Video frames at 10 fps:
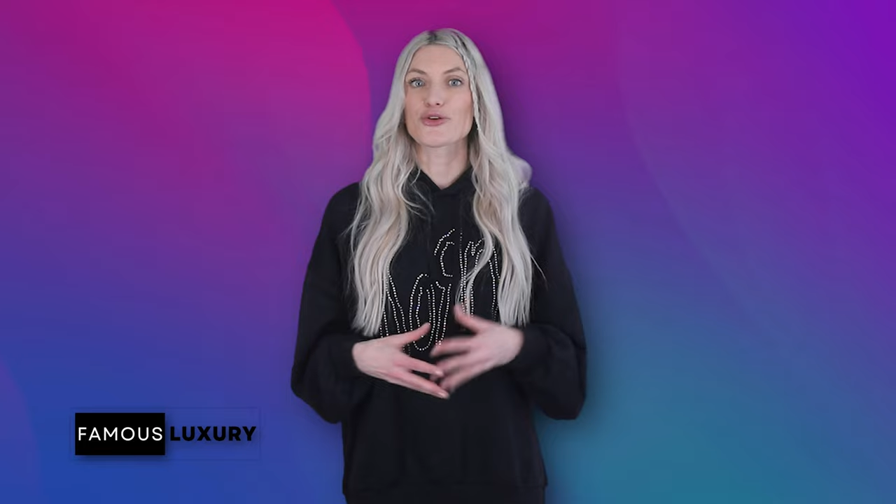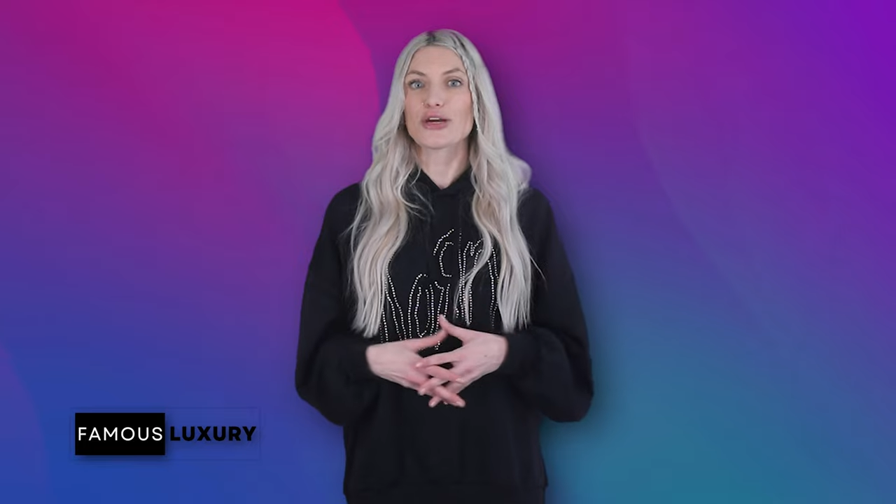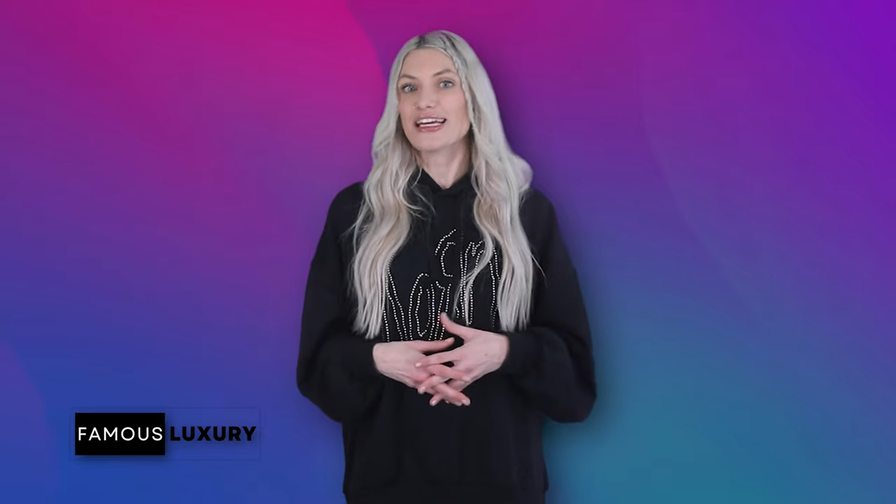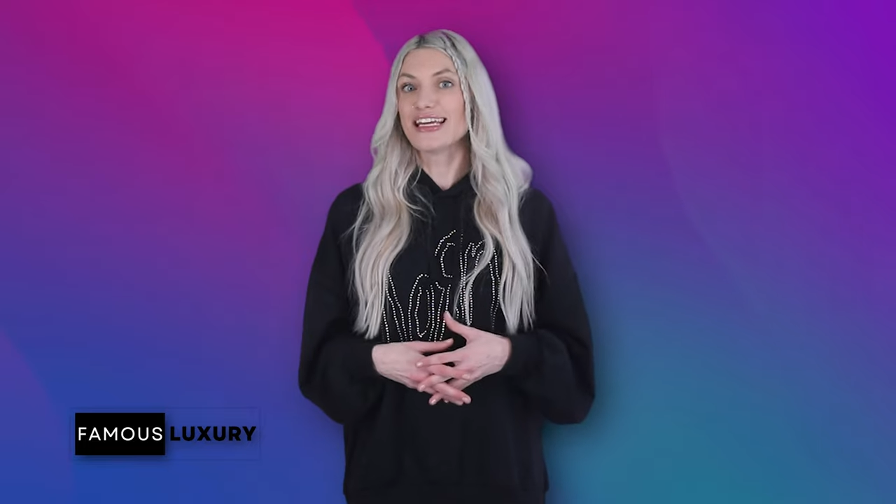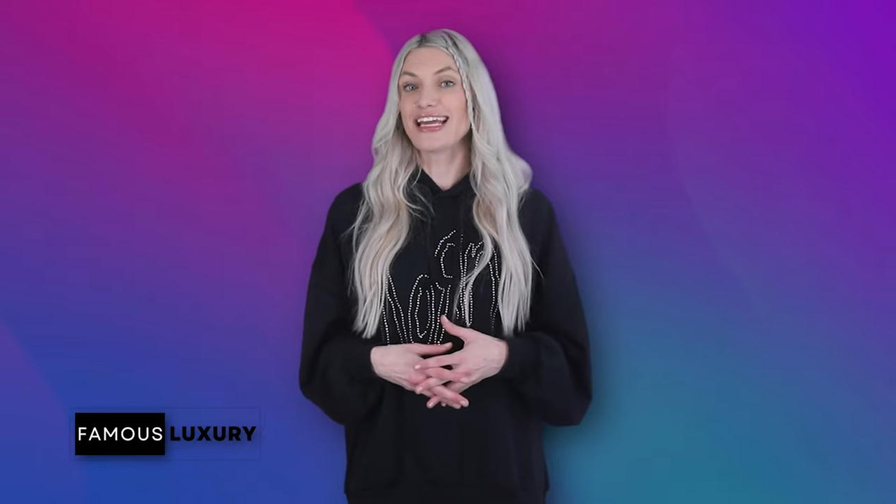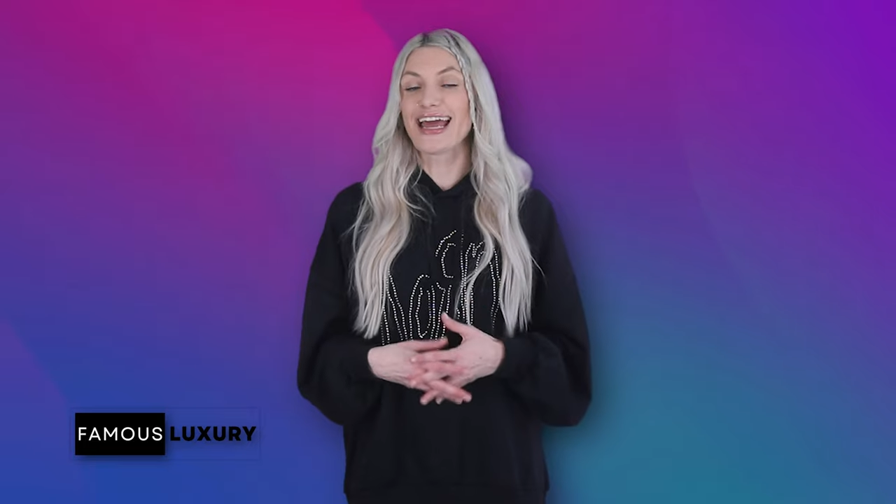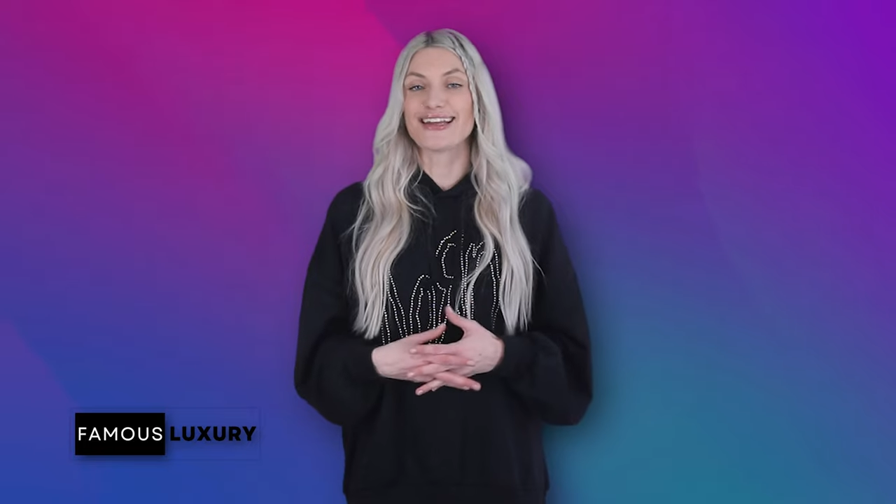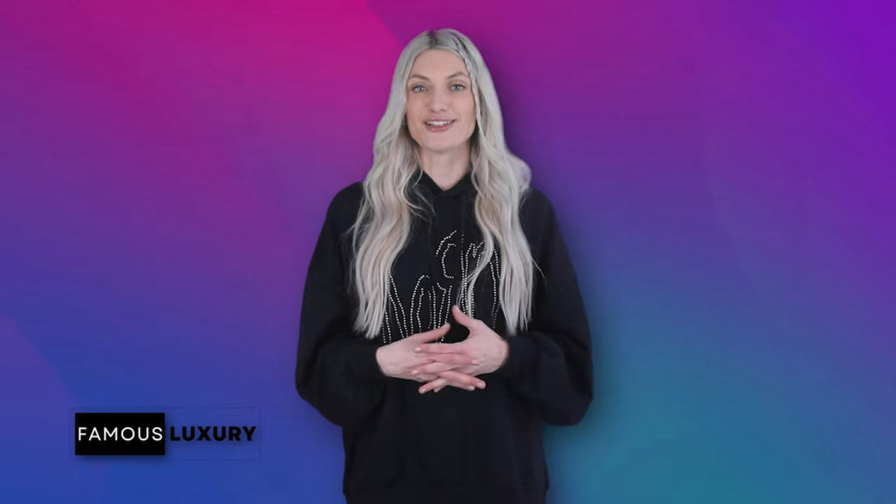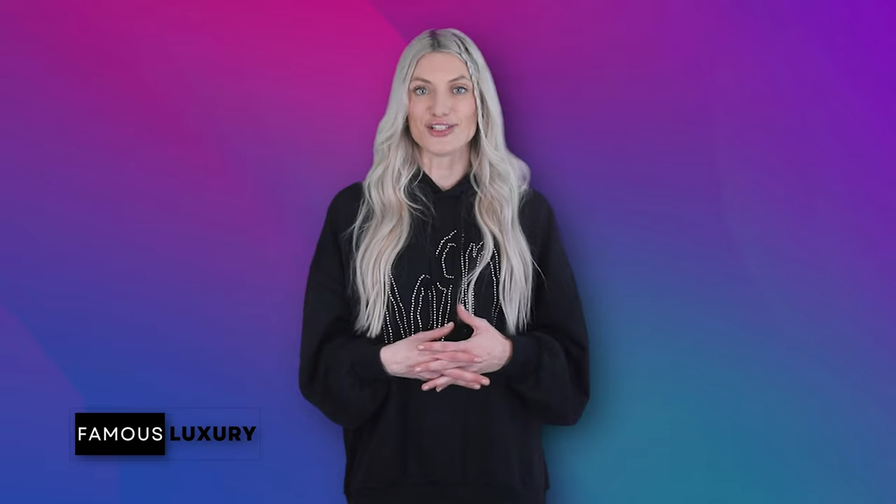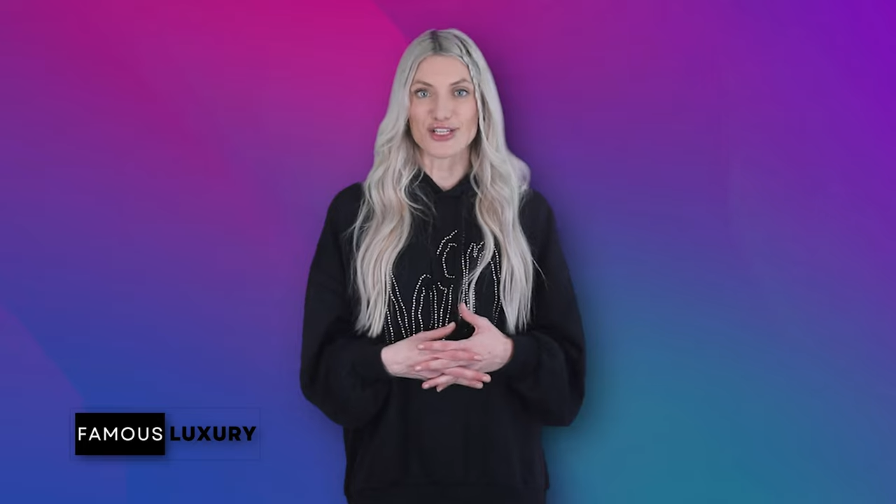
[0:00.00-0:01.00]
creating an
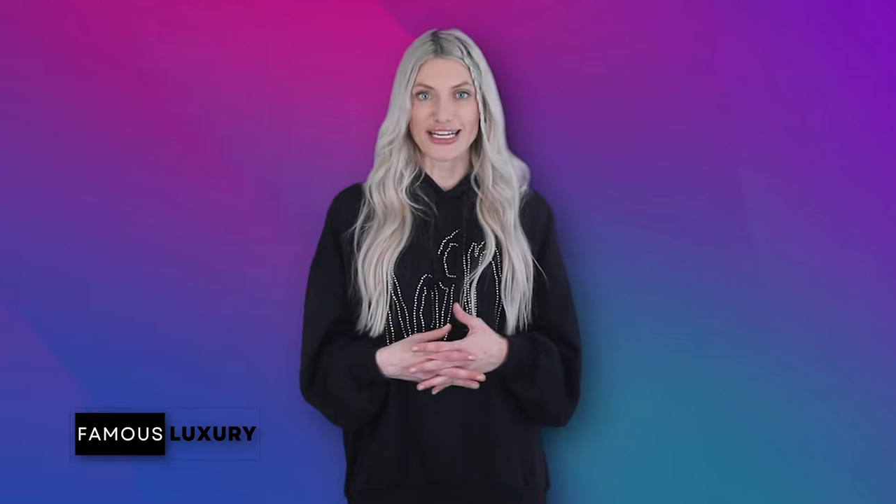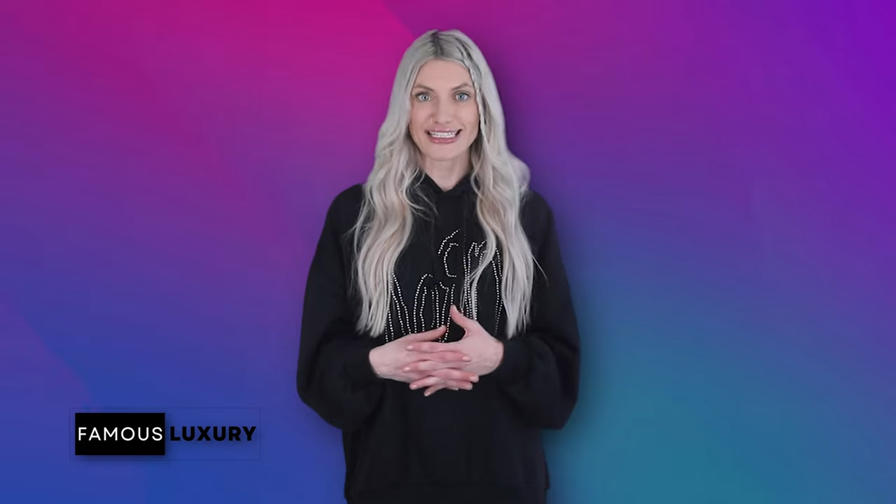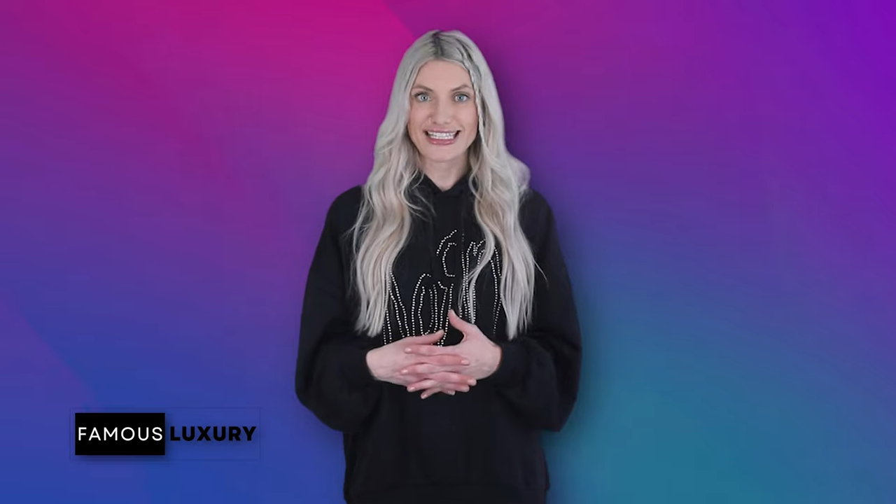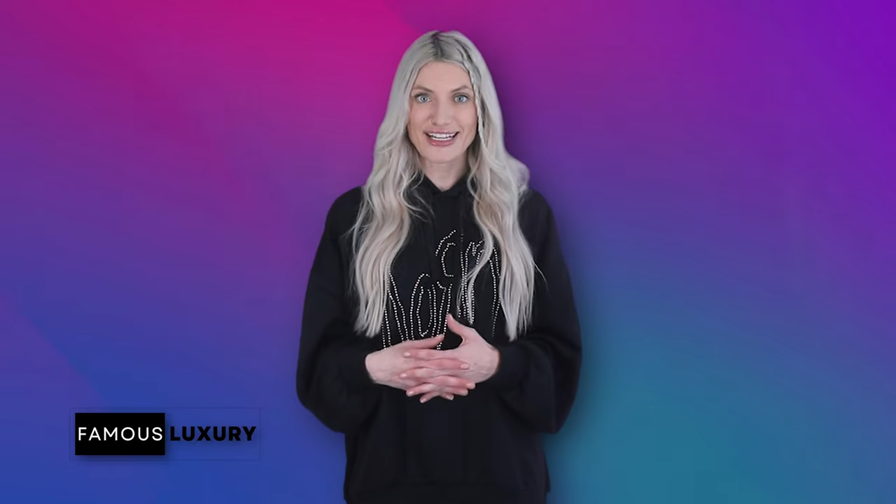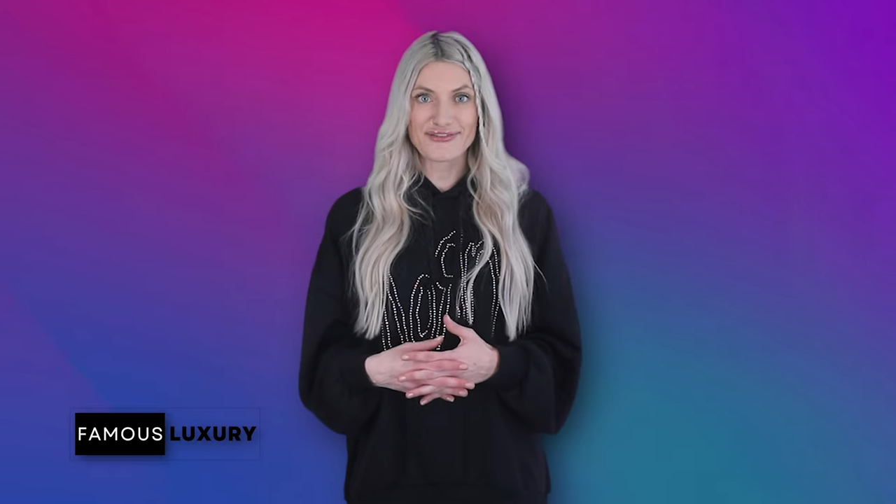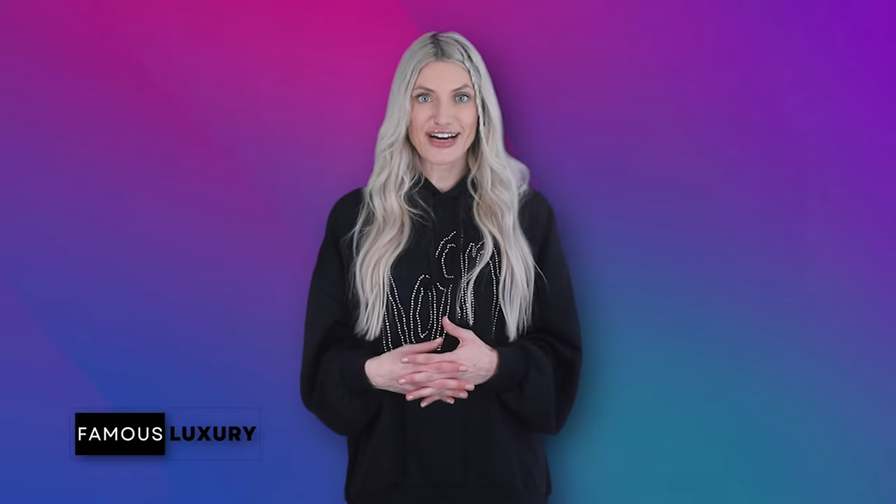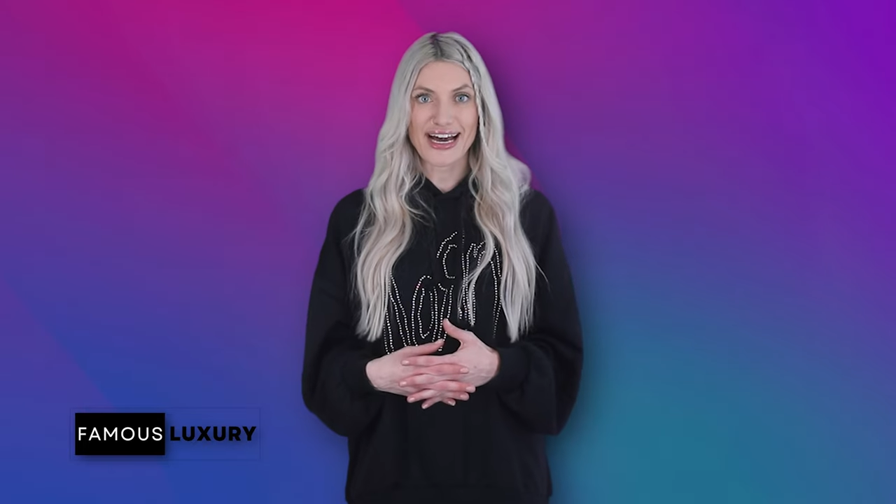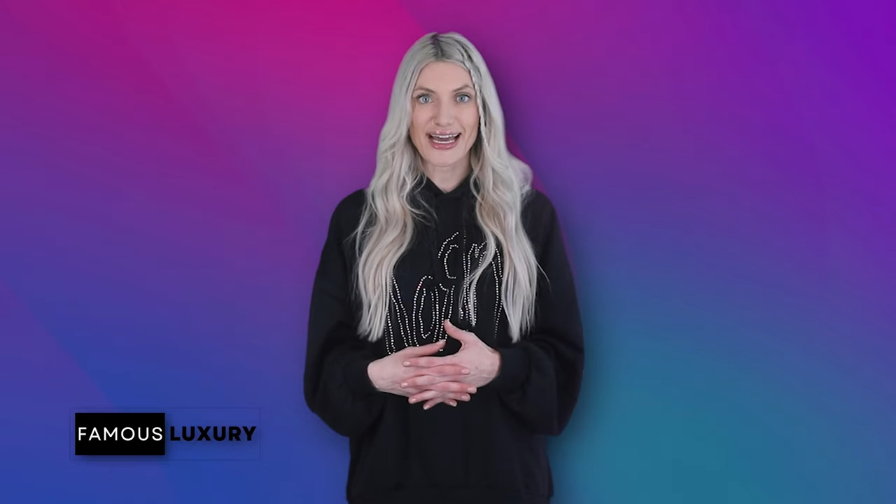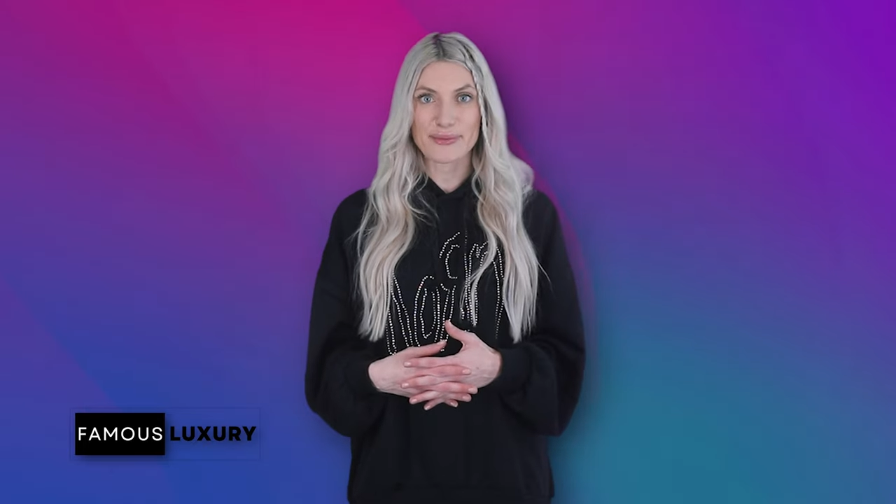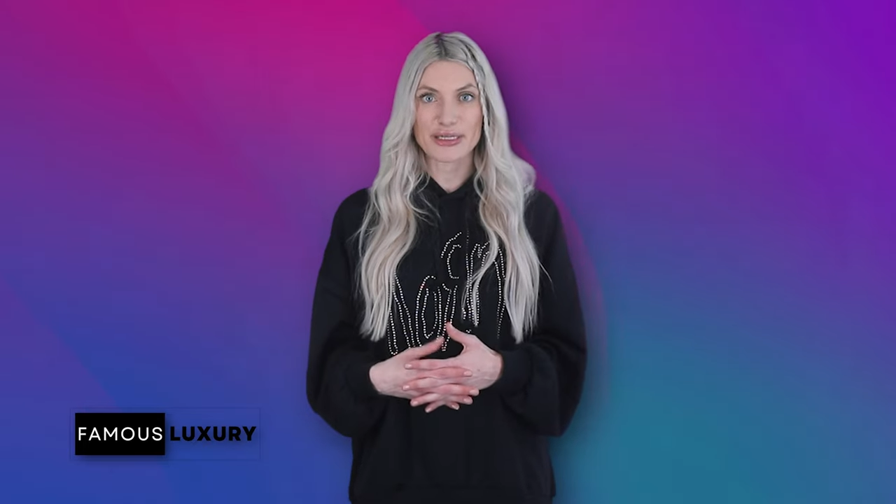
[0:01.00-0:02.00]
enchanting
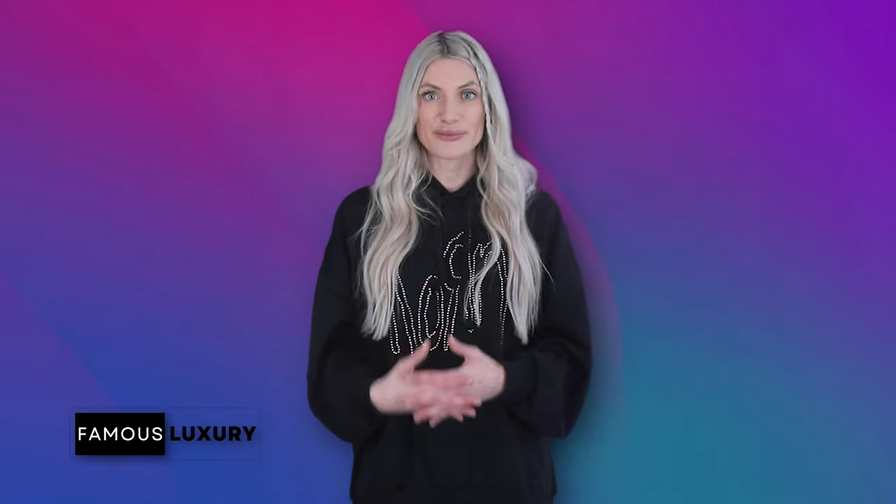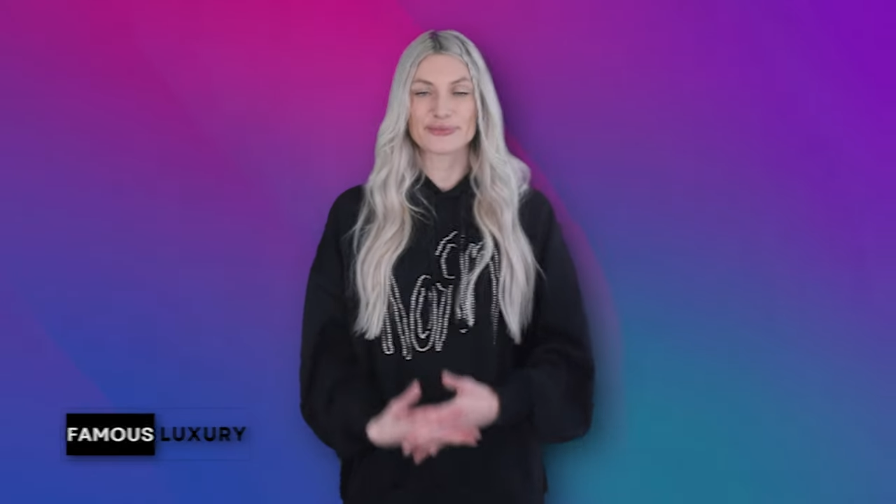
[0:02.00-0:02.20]
vibe.